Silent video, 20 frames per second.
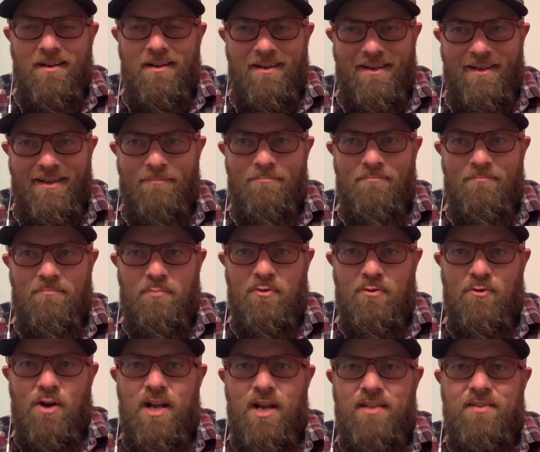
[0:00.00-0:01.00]
And
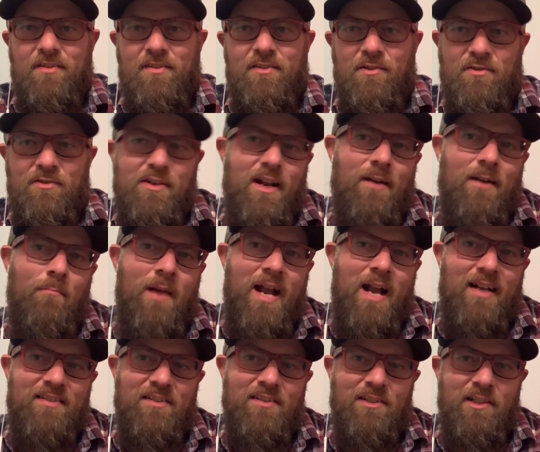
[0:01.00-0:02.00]
pray that there's not a
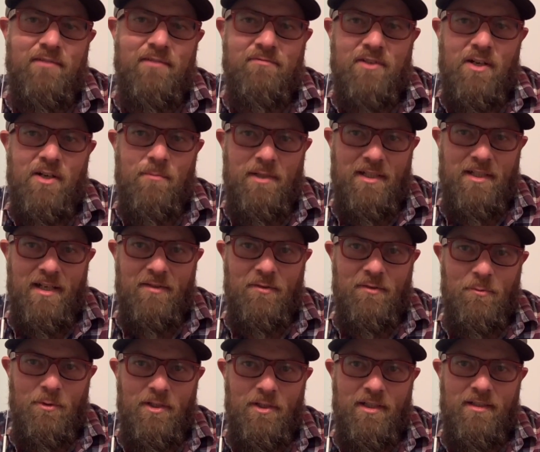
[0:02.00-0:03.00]
max lift coming
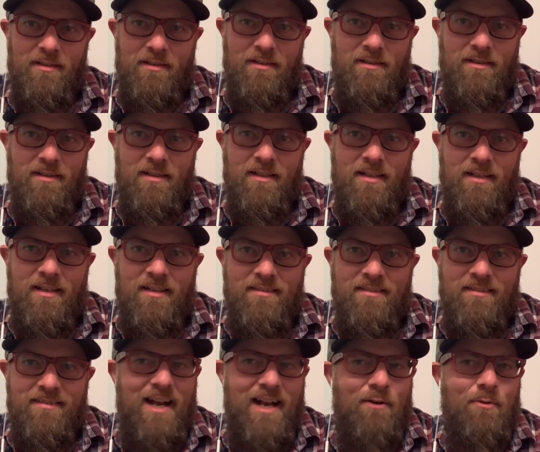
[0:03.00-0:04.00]
next week.
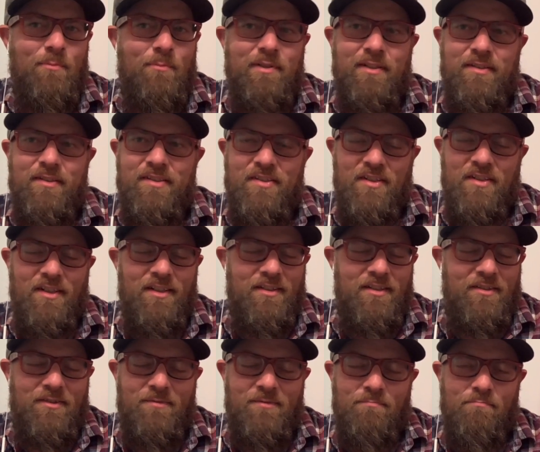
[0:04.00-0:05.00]
That would be
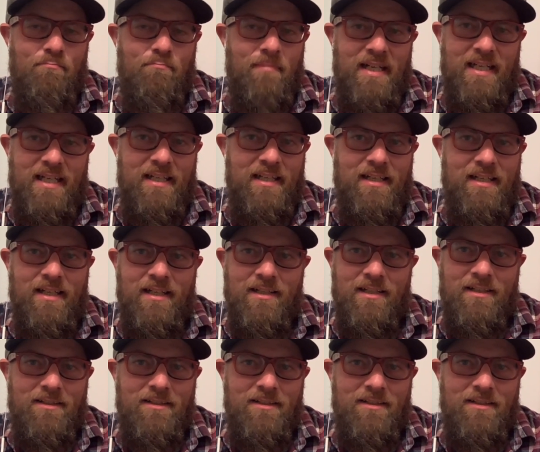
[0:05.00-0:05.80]
just mean.